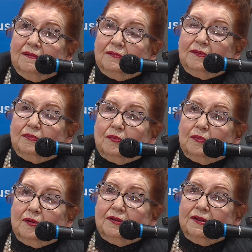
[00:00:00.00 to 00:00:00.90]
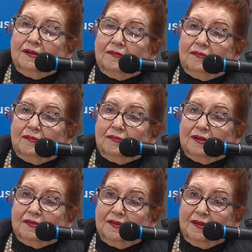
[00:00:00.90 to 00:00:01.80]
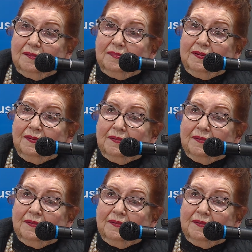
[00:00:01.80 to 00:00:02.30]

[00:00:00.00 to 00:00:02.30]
we were working with him